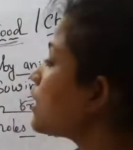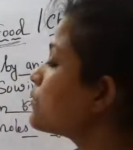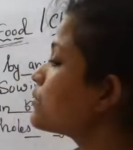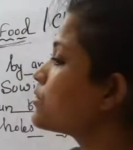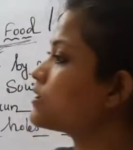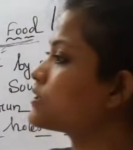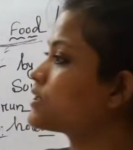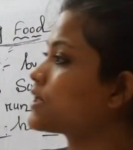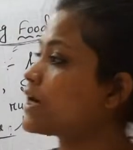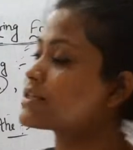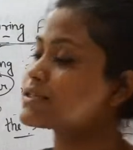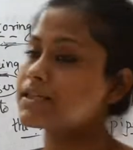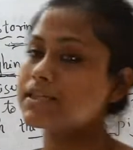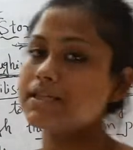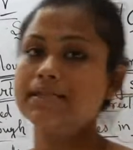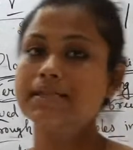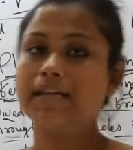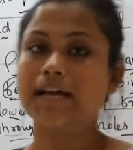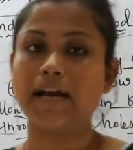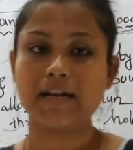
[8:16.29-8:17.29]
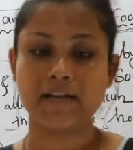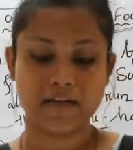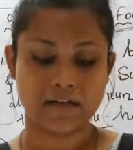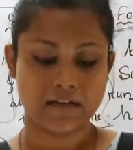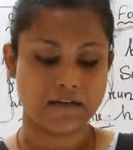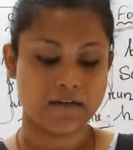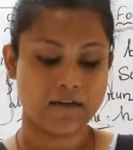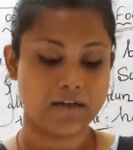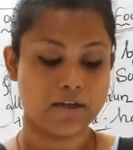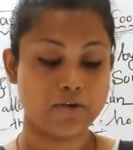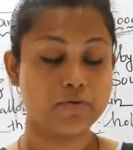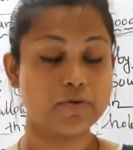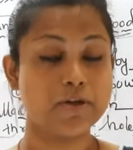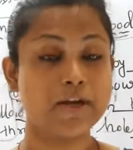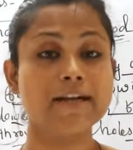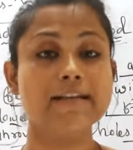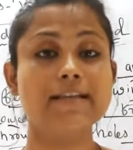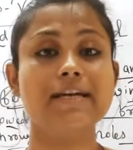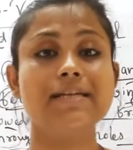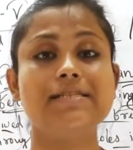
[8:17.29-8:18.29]
your task is that you
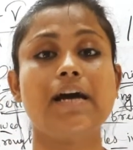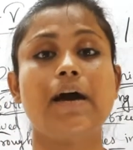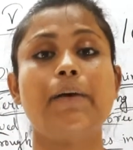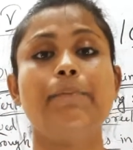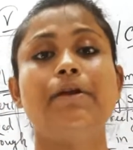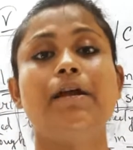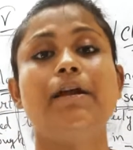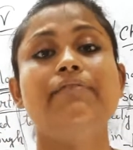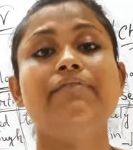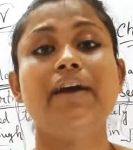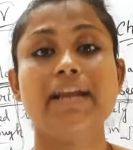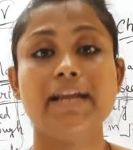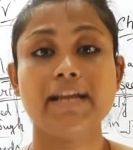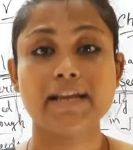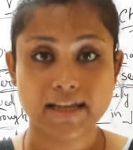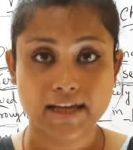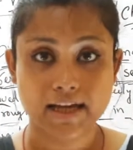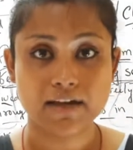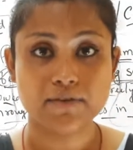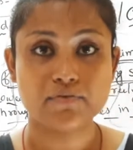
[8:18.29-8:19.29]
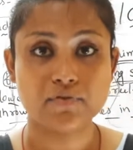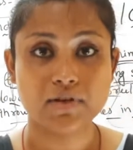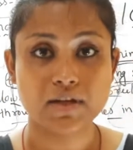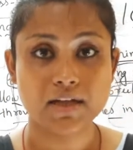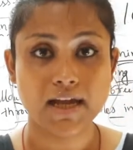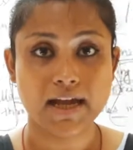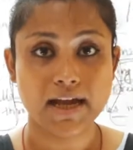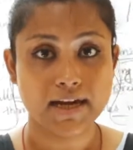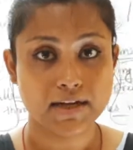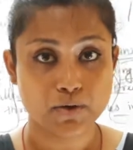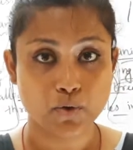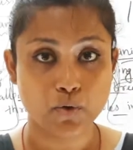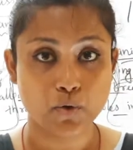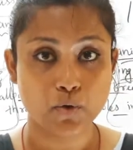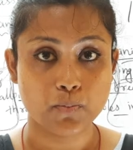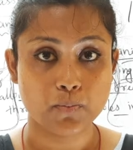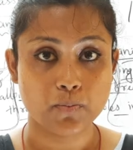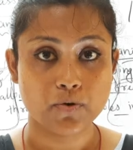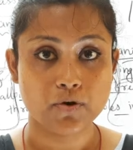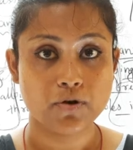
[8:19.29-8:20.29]
read the chapter very carefully at
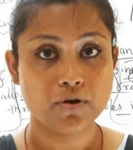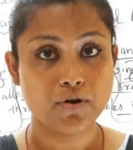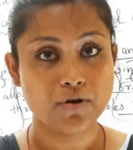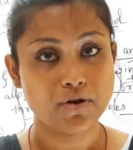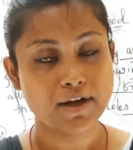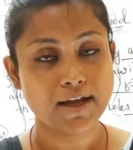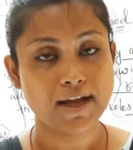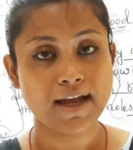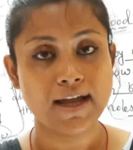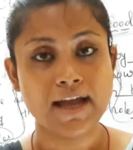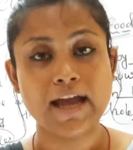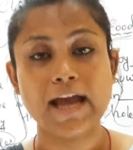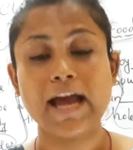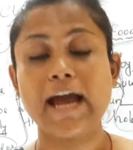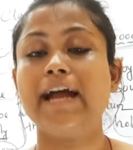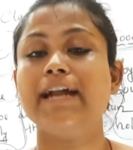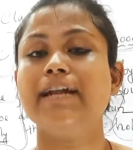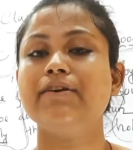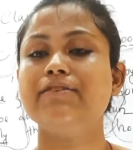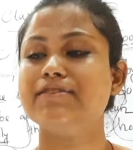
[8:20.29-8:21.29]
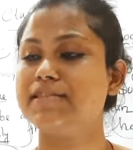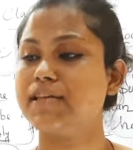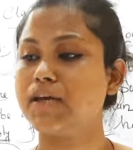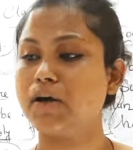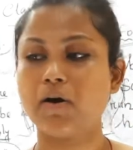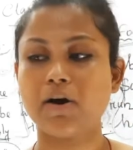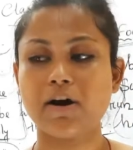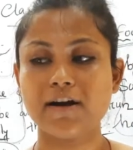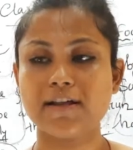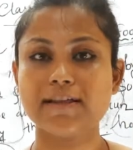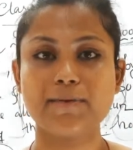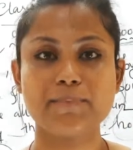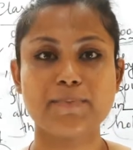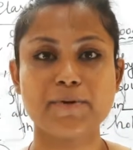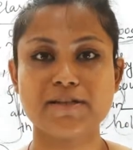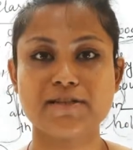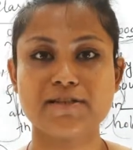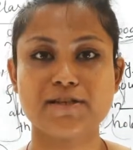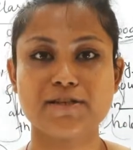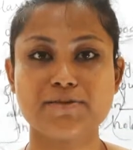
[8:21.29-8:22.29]
home. Okay, and you see all the
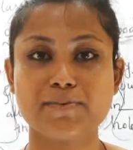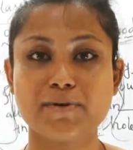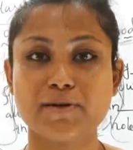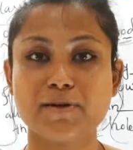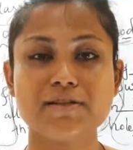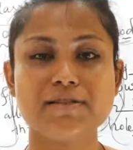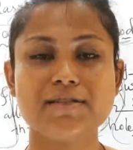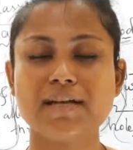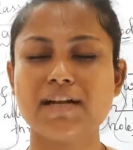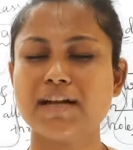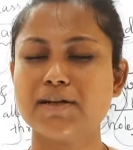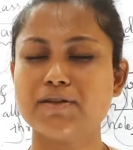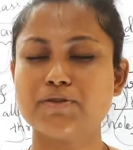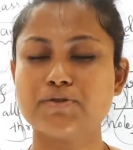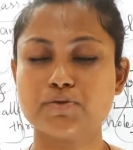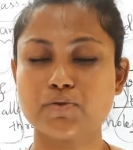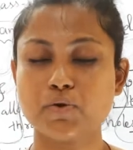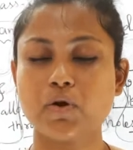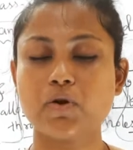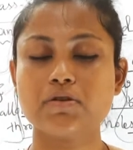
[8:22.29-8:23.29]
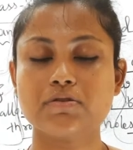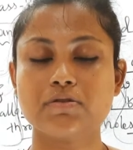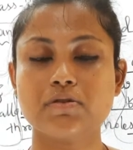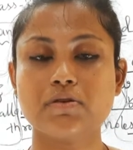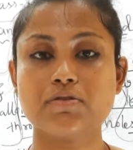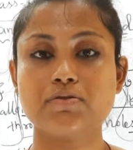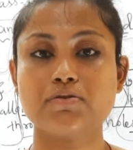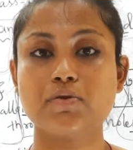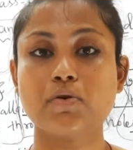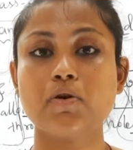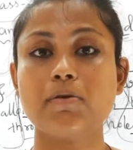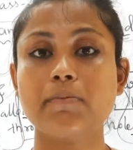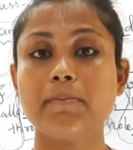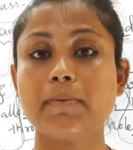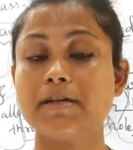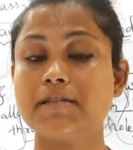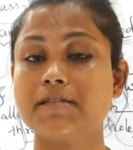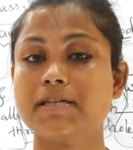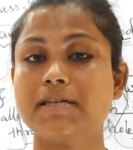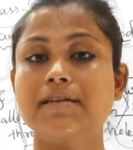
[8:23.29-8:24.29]
pictures, because there are so
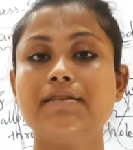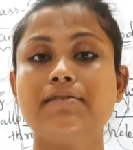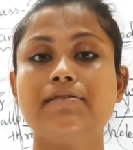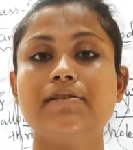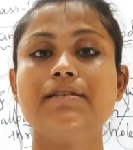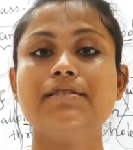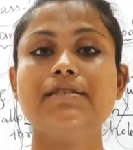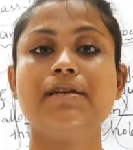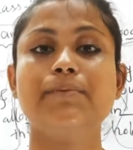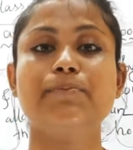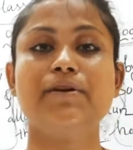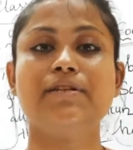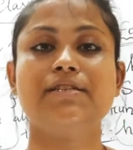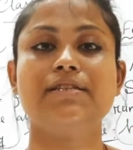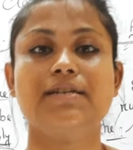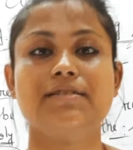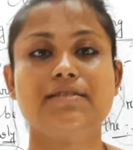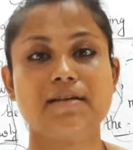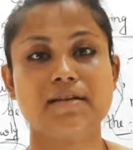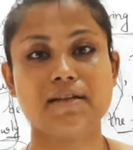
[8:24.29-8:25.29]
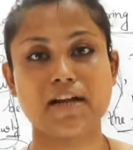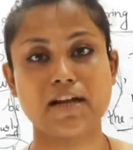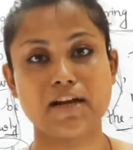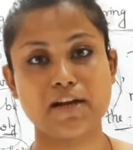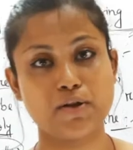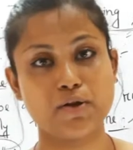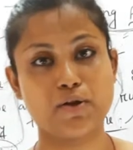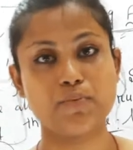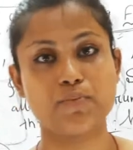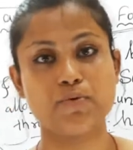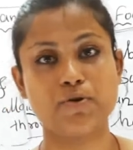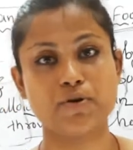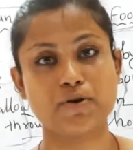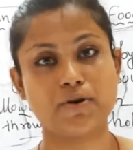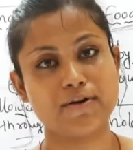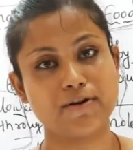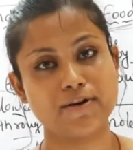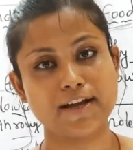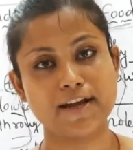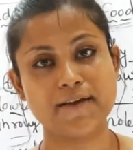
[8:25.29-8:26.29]
much interesting pictures are there in your book.
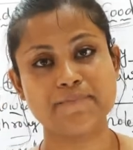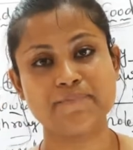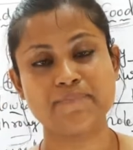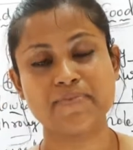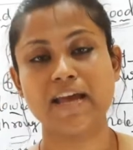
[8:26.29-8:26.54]
Okay,